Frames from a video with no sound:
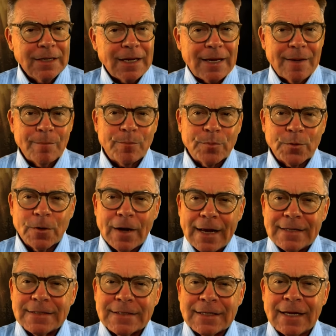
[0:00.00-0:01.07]

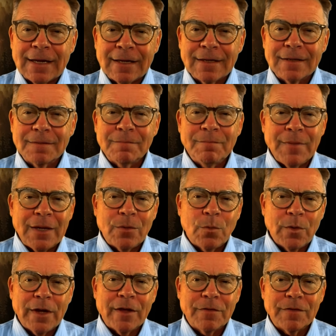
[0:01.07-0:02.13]
impressing me
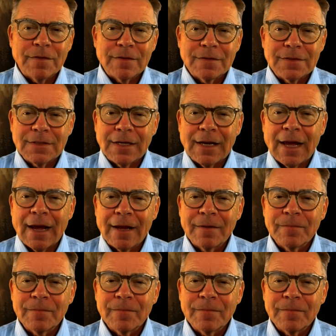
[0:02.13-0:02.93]
with today,